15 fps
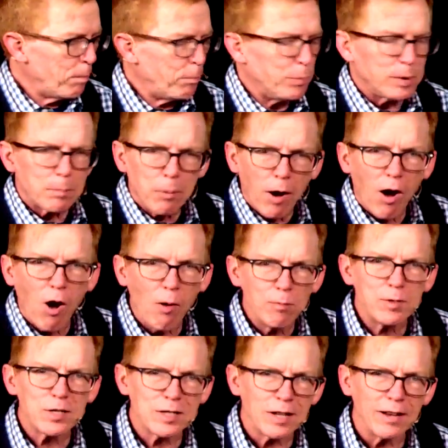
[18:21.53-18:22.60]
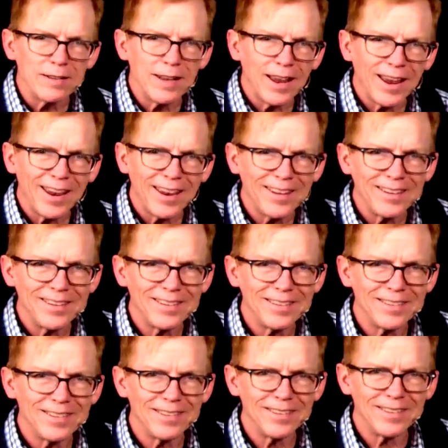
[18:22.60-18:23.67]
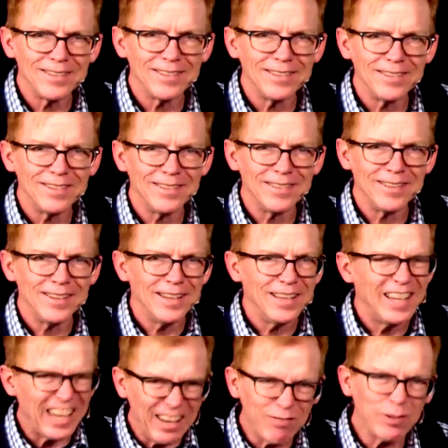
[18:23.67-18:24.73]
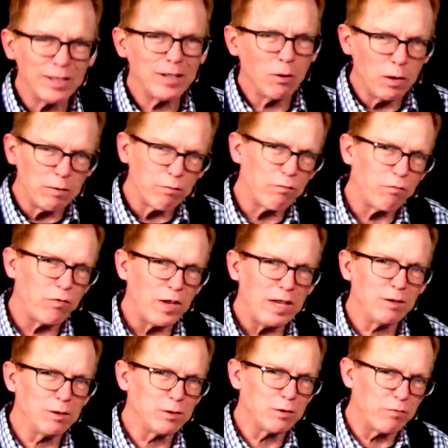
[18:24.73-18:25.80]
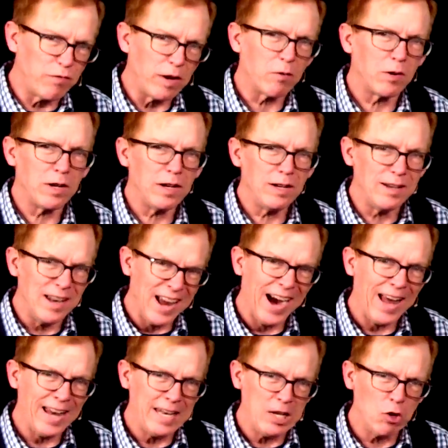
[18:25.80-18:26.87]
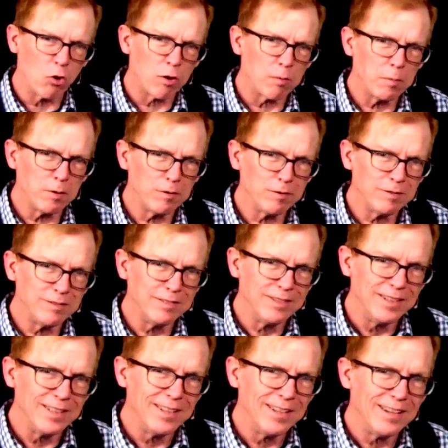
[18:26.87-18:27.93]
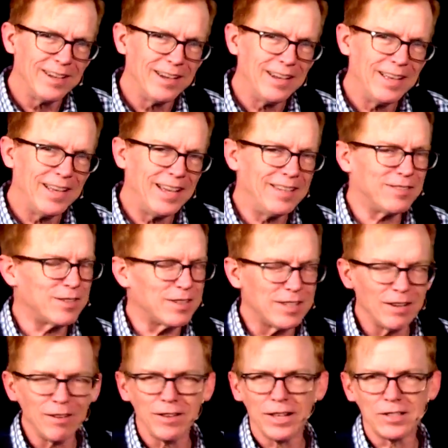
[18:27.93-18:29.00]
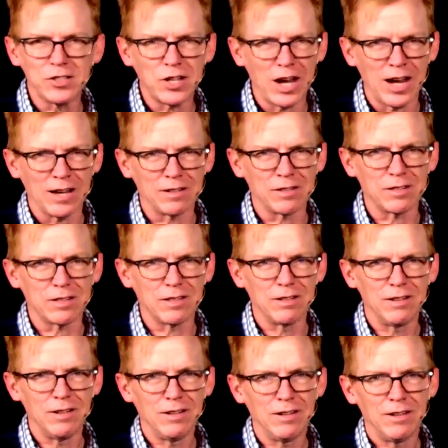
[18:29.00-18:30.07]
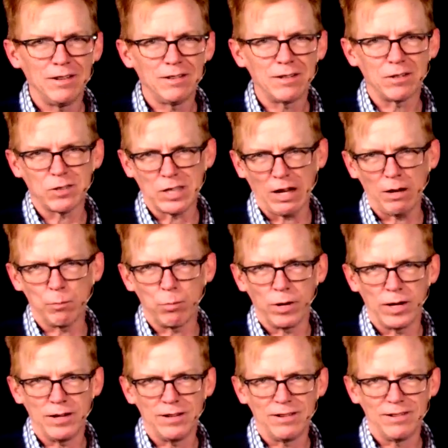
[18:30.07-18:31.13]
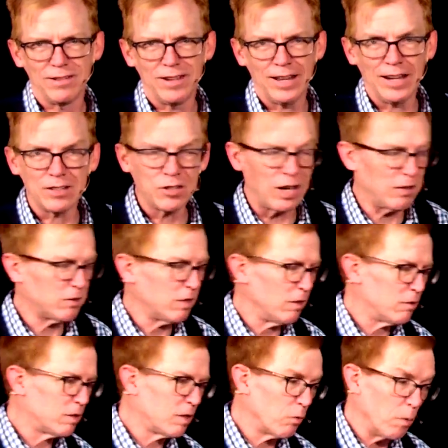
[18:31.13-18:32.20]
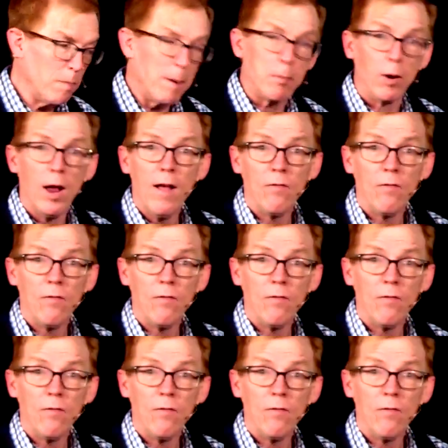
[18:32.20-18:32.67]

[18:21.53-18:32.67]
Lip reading: But Palm Sunday, even though it feels very not normal, is still a chance to celebrate and a chance to remember.